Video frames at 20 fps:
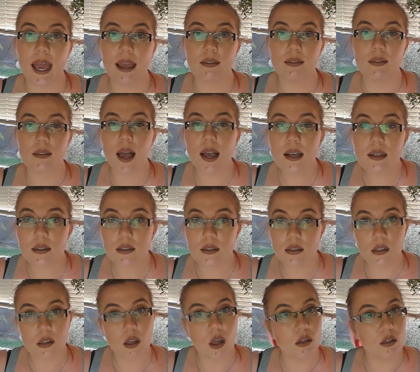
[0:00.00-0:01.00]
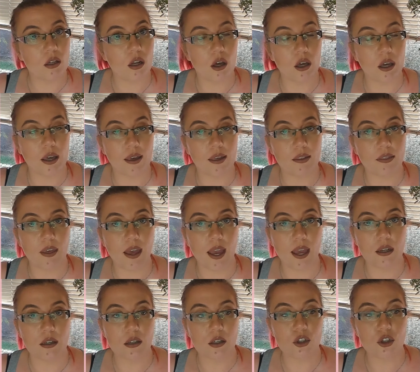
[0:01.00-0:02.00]
and lasts a lot longer
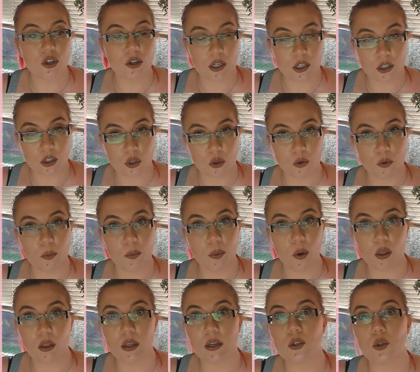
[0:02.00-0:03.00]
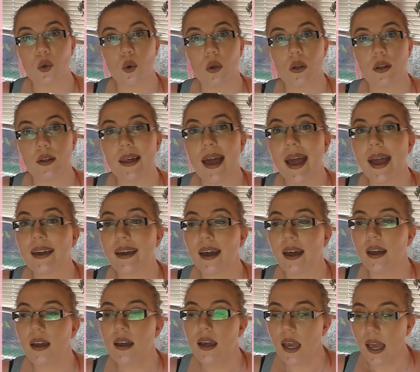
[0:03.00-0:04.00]
than traditional polish or
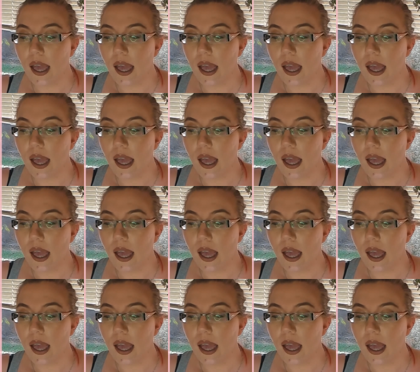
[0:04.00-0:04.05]
lacquer,